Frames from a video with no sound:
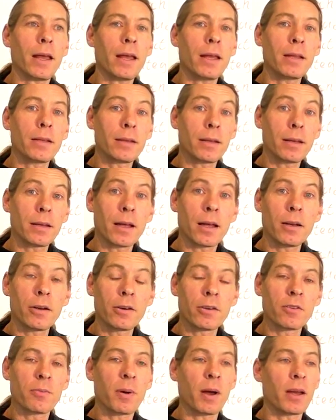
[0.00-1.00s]

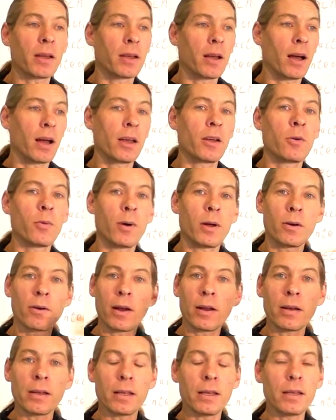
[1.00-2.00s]
1800s by a guy who went
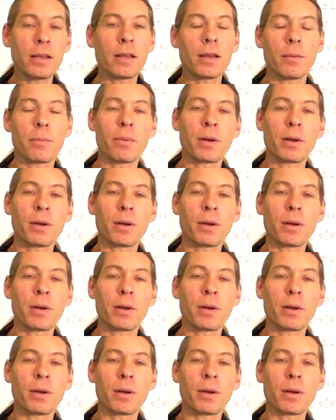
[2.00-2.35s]
around India